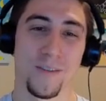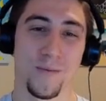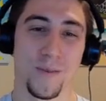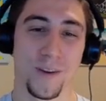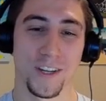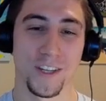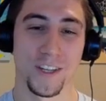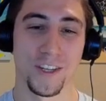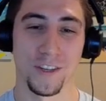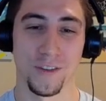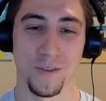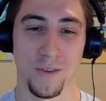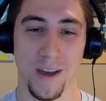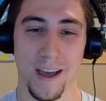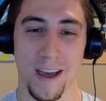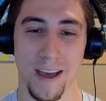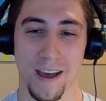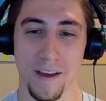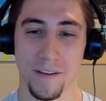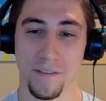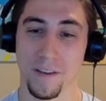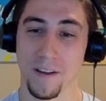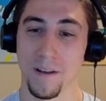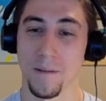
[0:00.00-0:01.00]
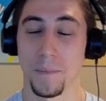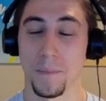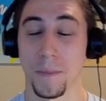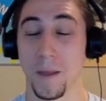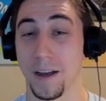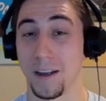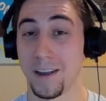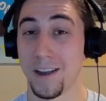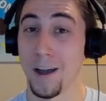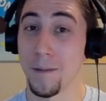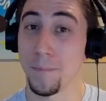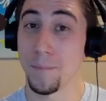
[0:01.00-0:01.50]
which you do have
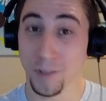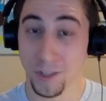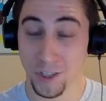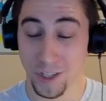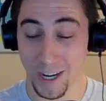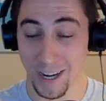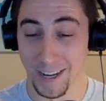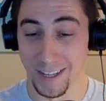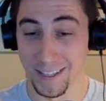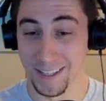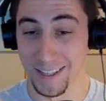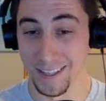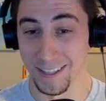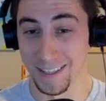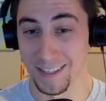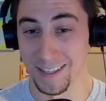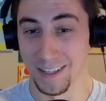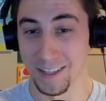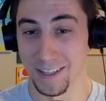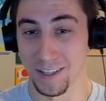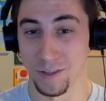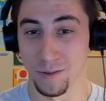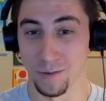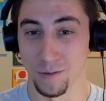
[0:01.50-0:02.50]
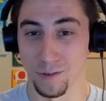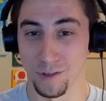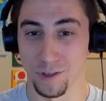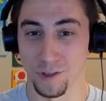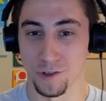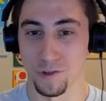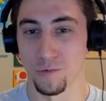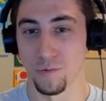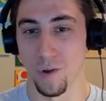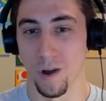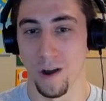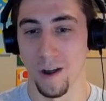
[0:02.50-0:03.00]
a couple chances to
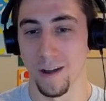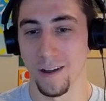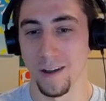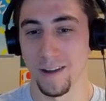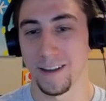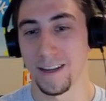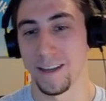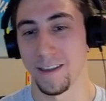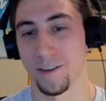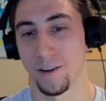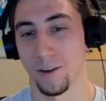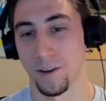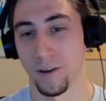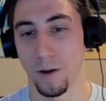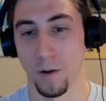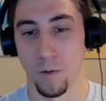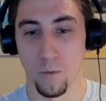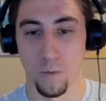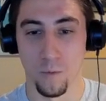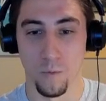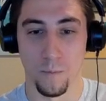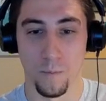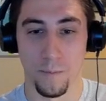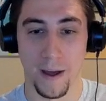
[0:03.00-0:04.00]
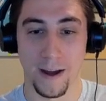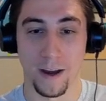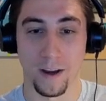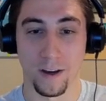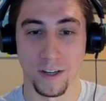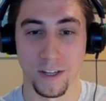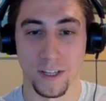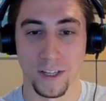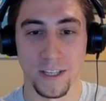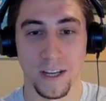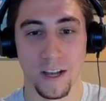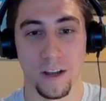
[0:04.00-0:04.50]
draw, either by
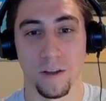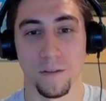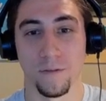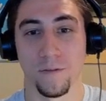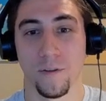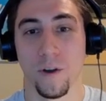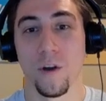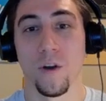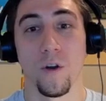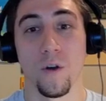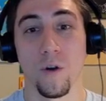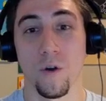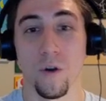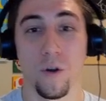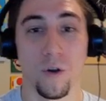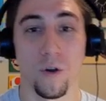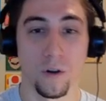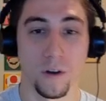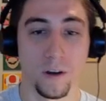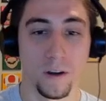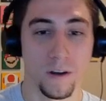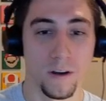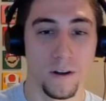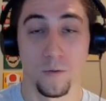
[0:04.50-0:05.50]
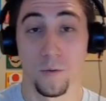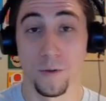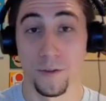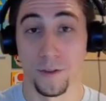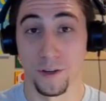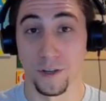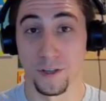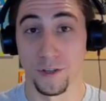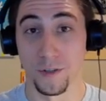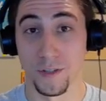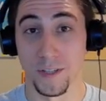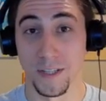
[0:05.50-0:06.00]
herself or
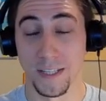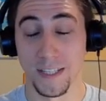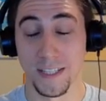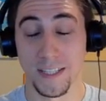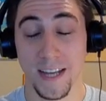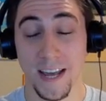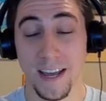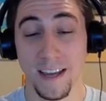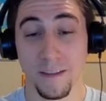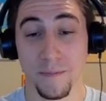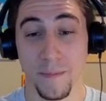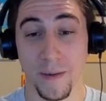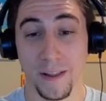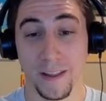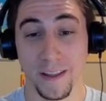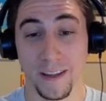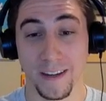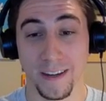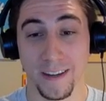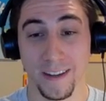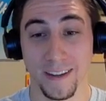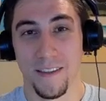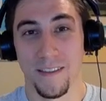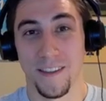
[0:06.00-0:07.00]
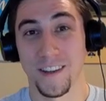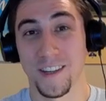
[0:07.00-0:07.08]
with your Juicy Psych Melon,